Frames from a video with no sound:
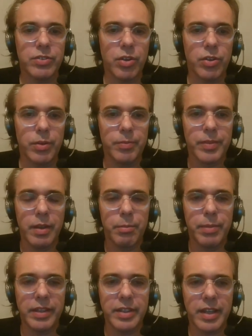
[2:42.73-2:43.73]
So
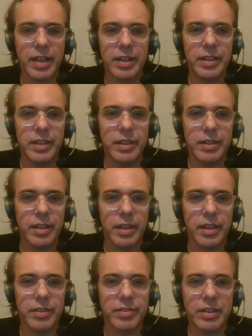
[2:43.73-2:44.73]
basically,
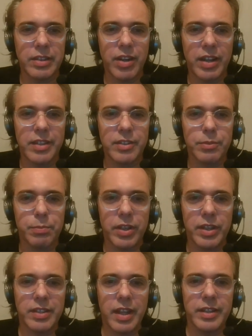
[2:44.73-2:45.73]
centralized
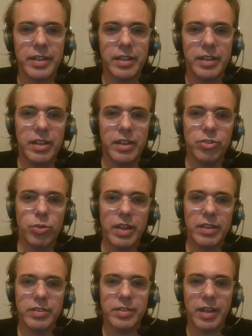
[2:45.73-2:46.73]
monetary
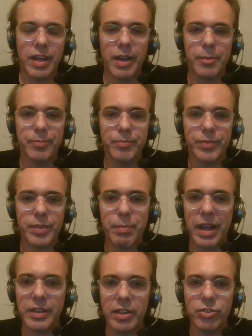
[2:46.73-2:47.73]
issuance
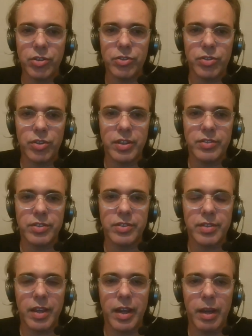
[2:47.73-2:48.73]
by nation. So this
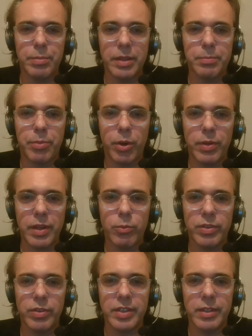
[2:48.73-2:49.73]
is a big problem
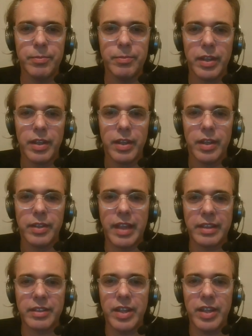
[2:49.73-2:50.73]
we see
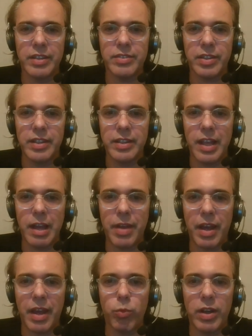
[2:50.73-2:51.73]
that creates income
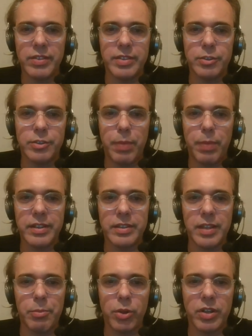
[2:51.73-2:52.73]
and wealth
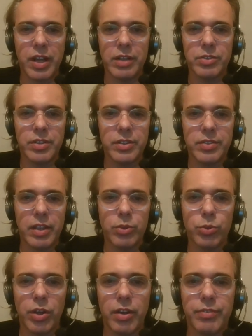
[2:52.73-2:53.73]
disparity among countries and
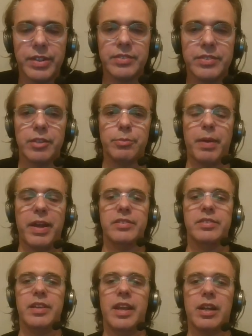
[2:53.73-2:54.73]
do not offer
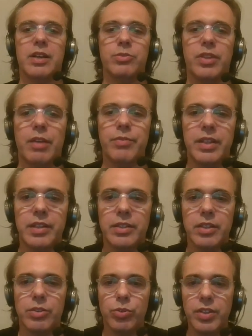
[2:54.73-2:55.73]
transparency and
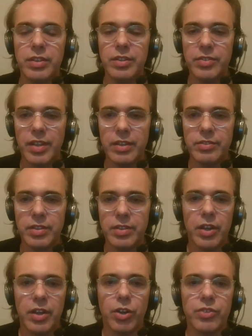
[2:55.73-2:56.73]
accountability to citizens,
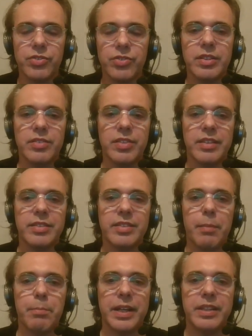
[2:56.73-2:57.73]
nor citizens
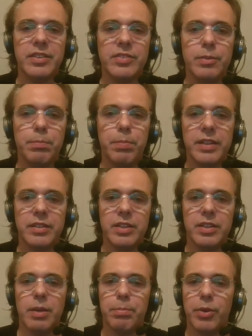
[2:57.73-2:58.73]
can participate
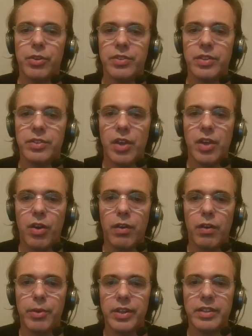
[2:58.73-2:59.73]
in the process
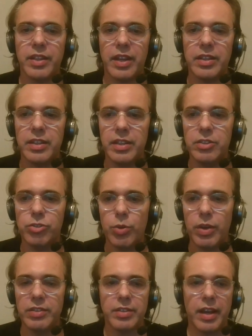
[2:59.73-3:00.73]
of monetary
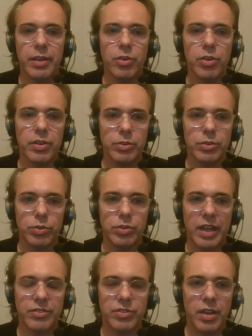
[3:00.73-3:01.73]
issuance that I'm going to
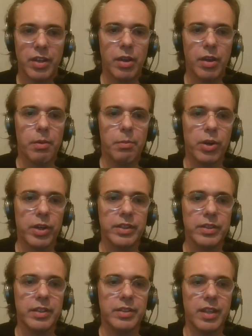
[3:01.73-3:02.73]
touch more
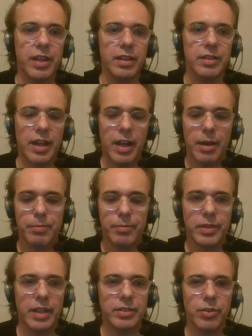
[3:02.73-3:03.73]
in detail
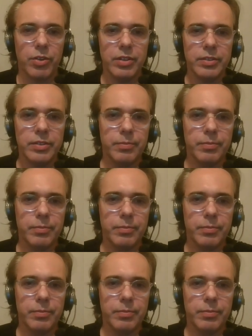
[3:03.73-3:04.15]
later on.